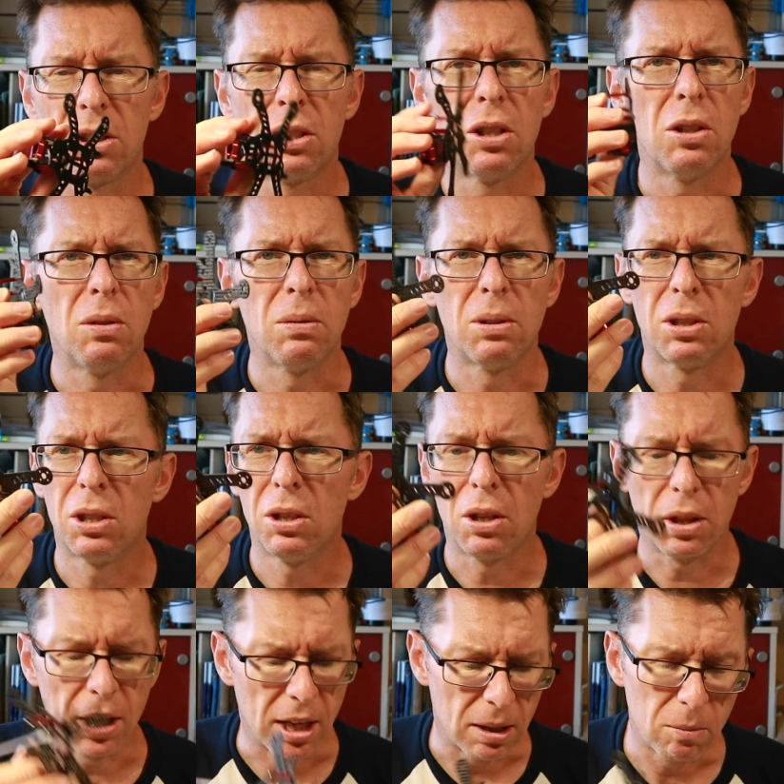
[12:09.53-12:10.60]
Too, too
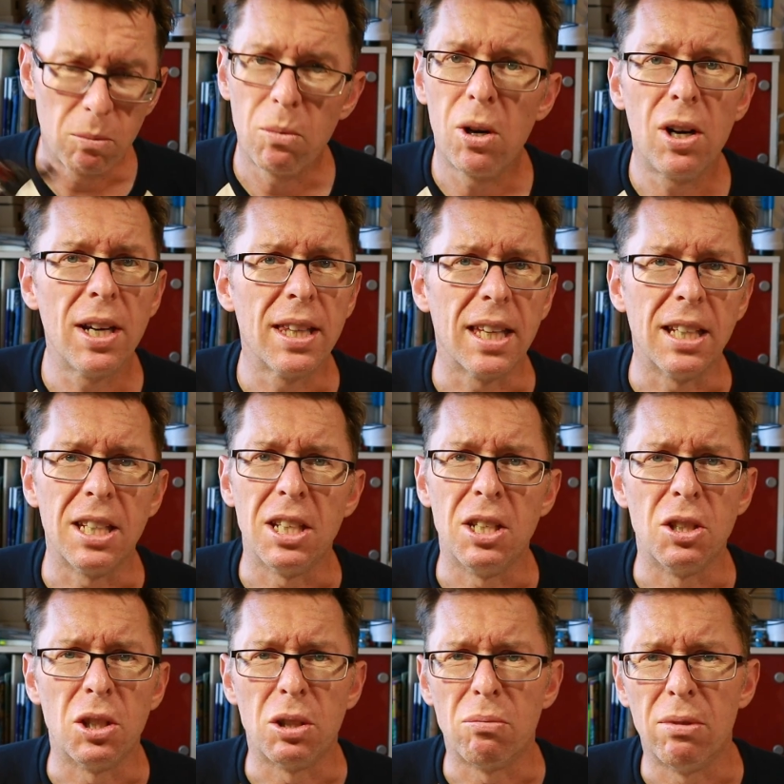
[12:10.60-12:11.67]
thin. Why they
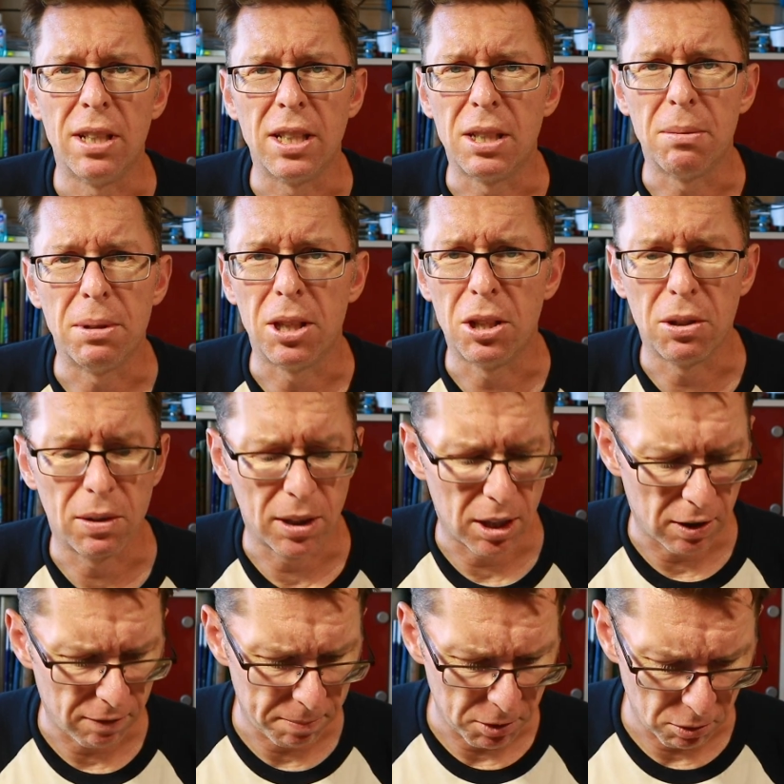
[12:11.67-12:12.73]
didn't just release it with the two and a
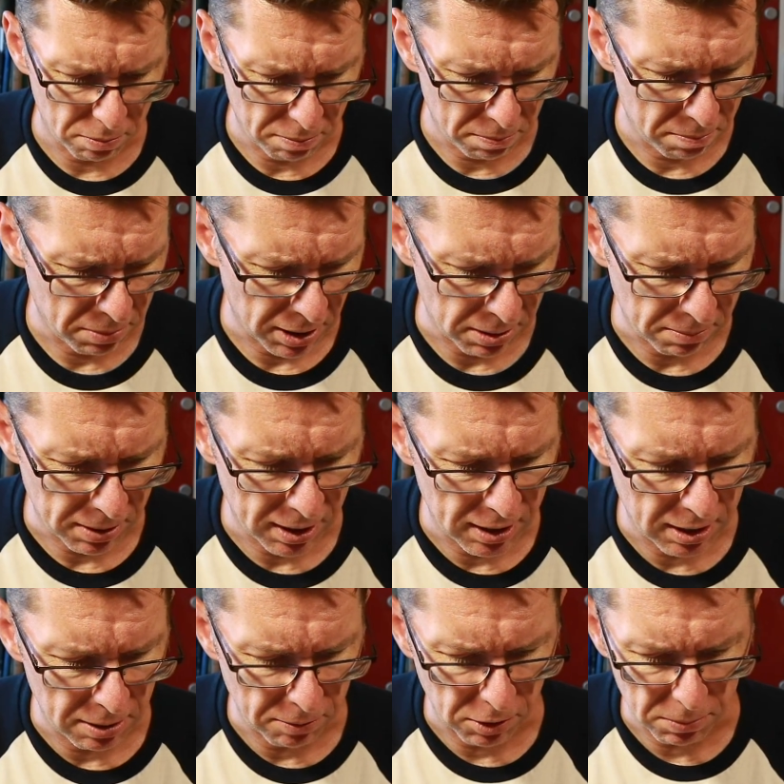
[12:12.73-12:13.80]
half mil baseplate
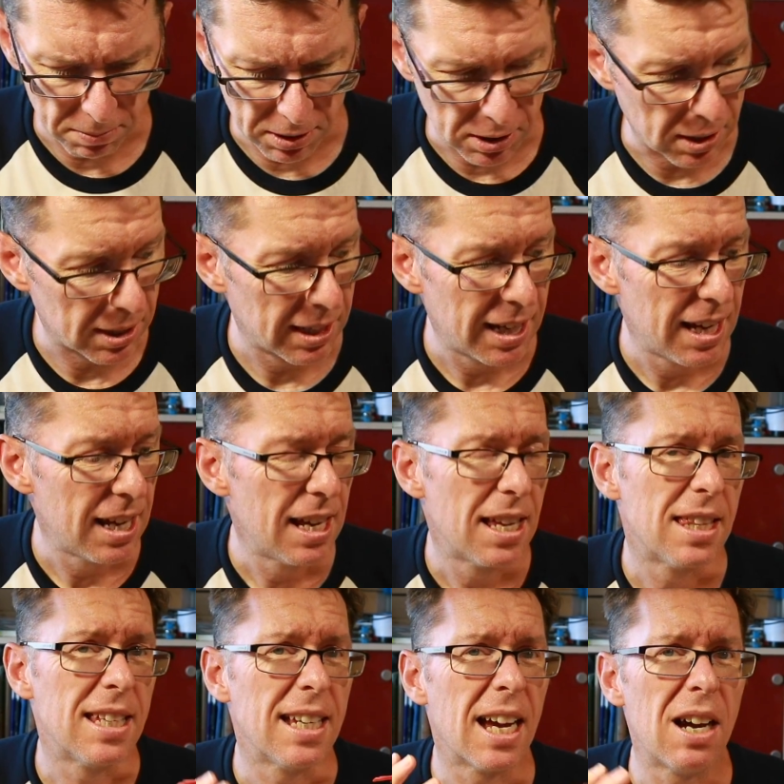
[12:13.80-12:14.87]
is anyone's business.
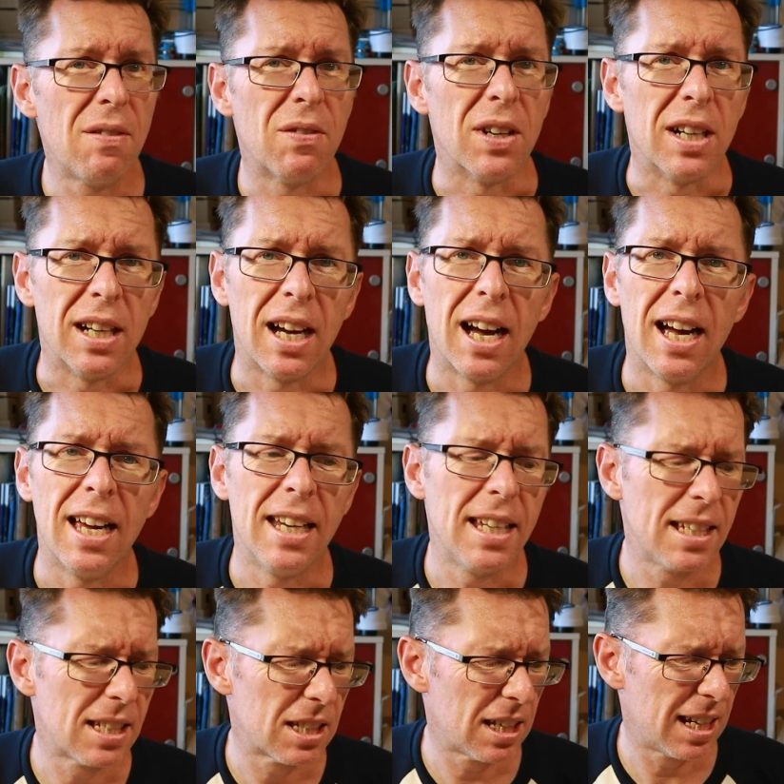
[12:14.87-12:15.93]
The other, and
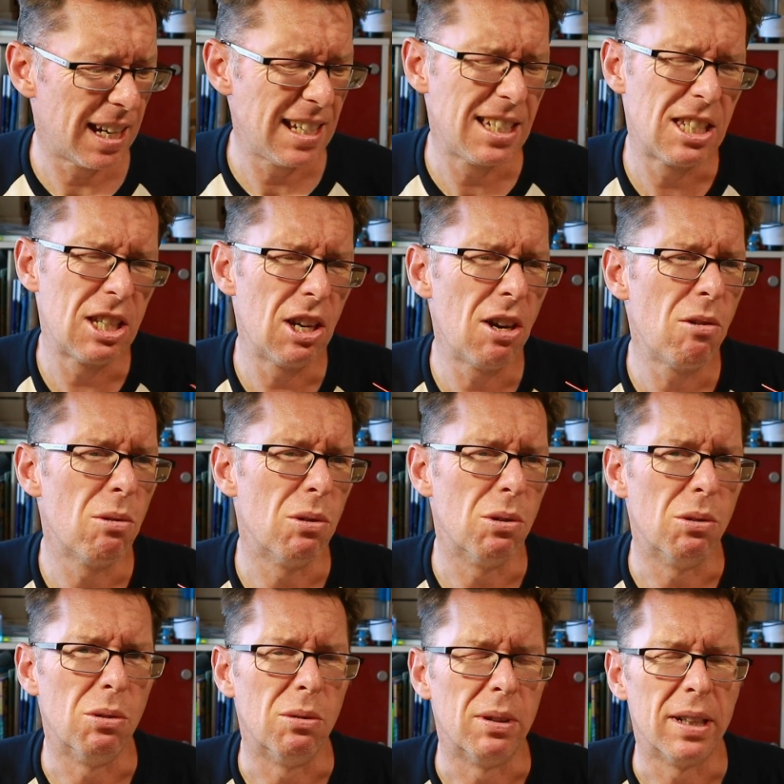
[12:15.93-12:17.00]
it's a
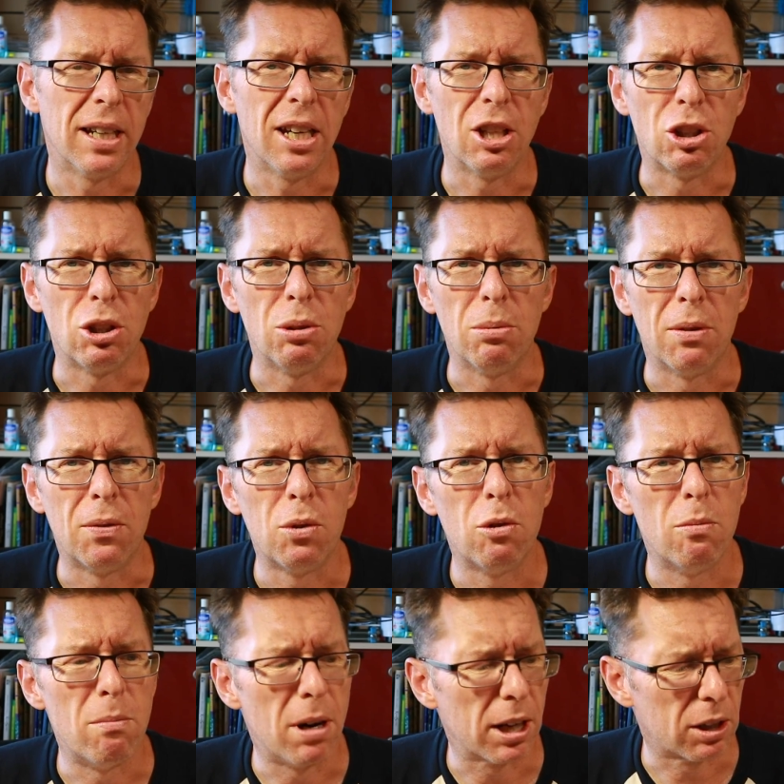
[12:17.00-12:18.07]
general issue with
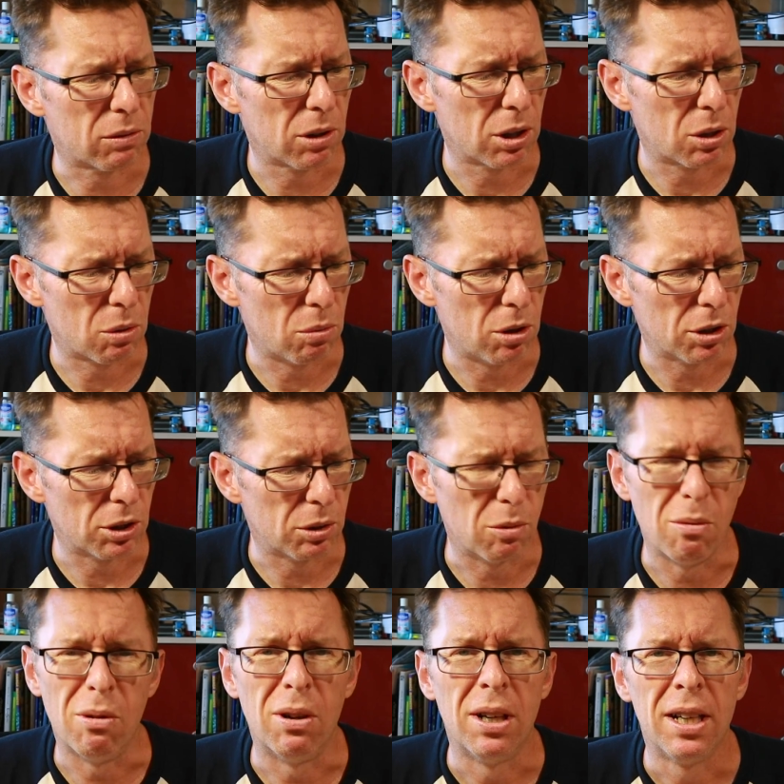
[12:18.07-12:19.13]
all micro quads
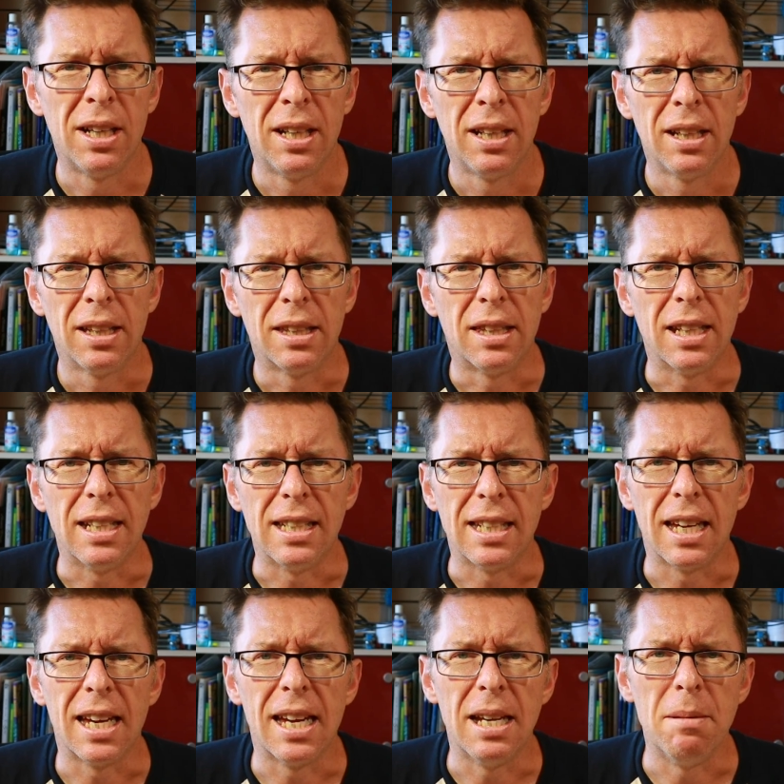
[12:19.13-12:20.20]
or
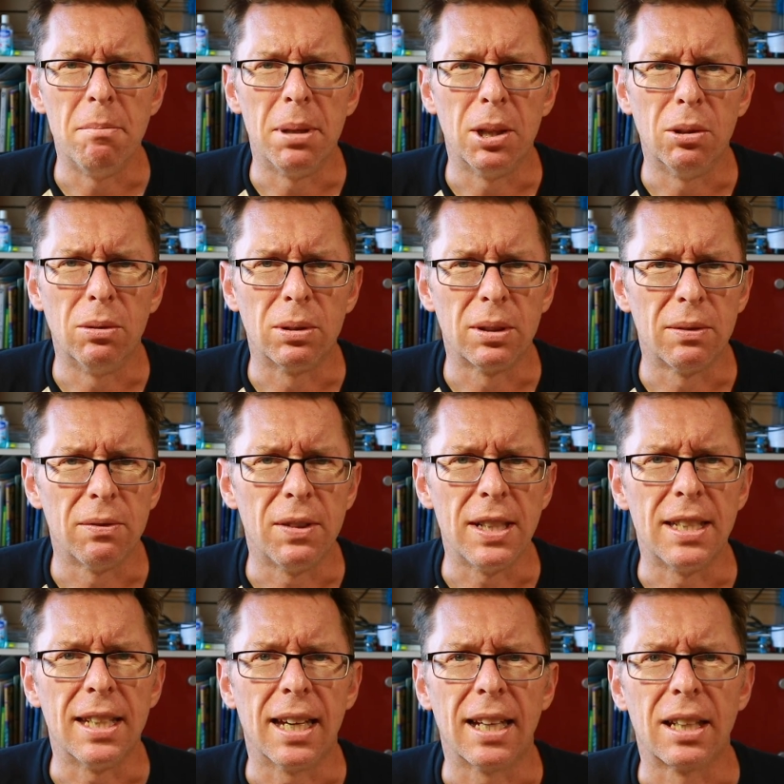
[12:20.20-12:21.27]
these inbuilt
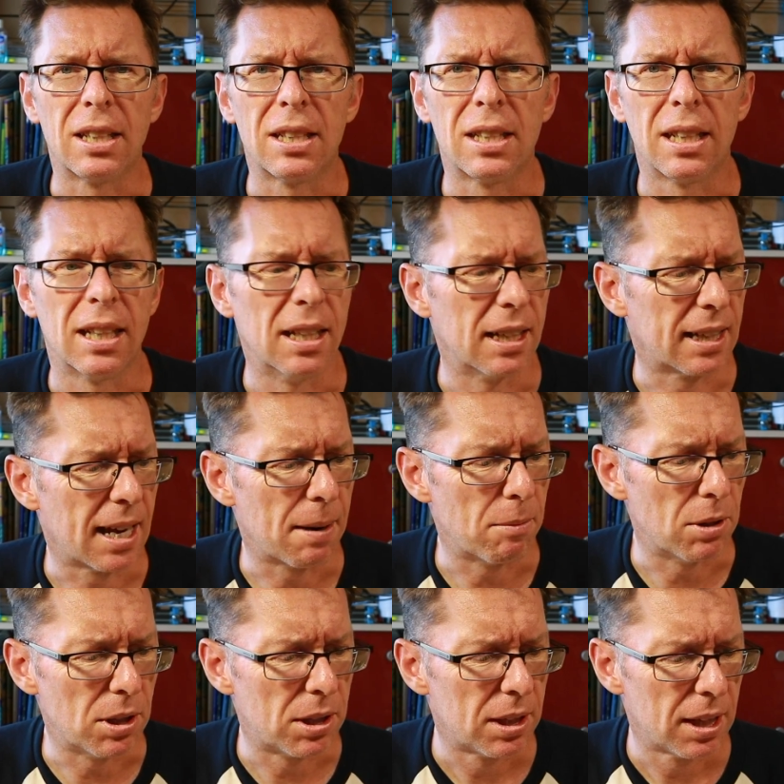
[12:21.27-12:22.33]
VTX uh,
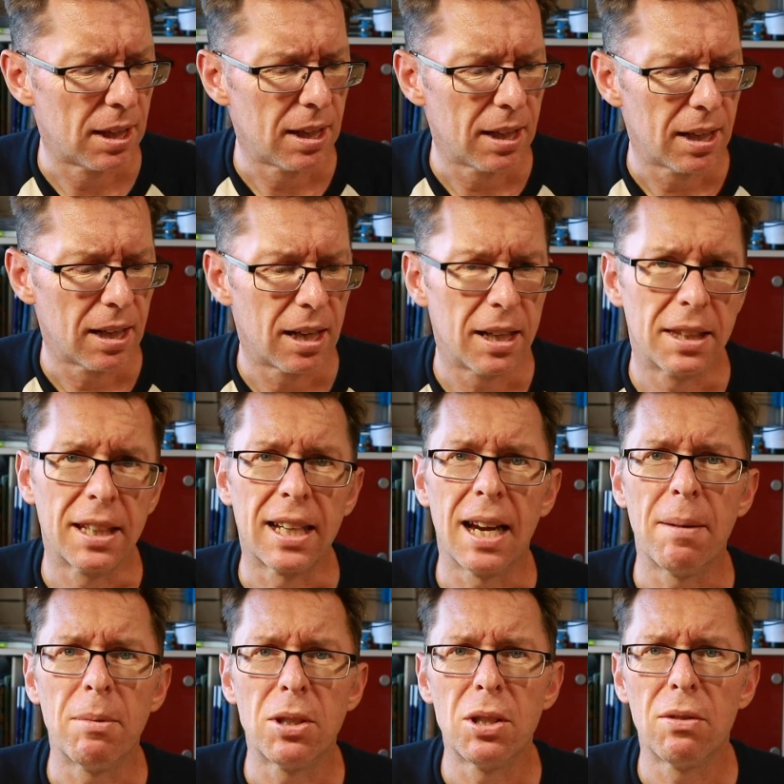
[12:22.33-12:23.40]
cameras, the
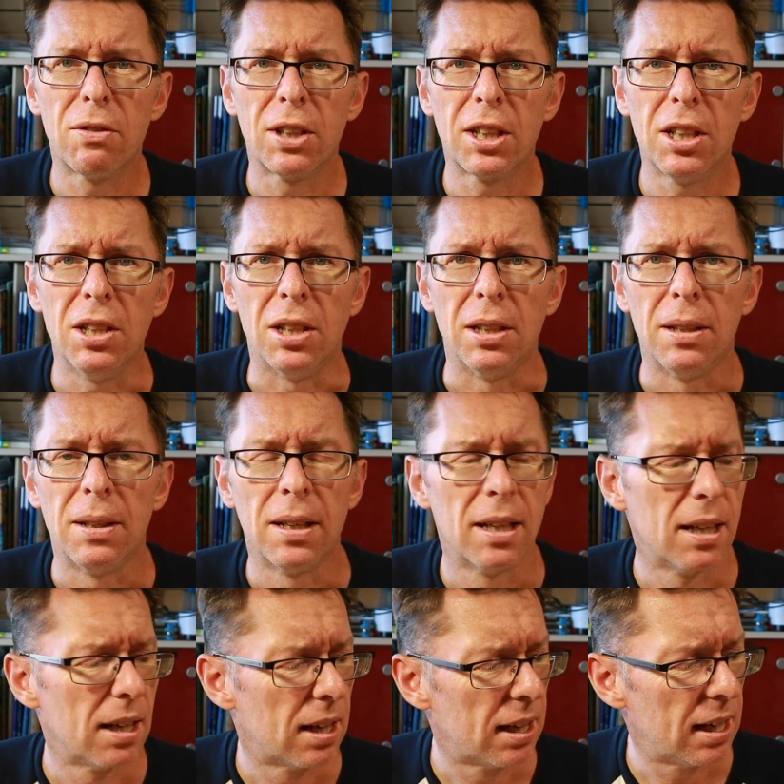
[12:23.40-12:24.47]
camera's not very good.
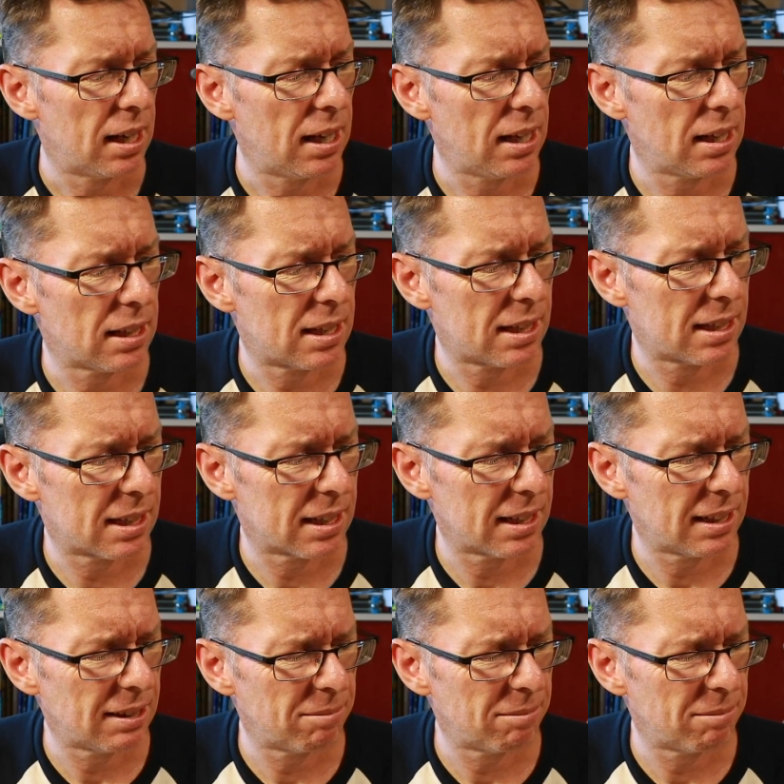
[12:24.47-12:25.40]
It's,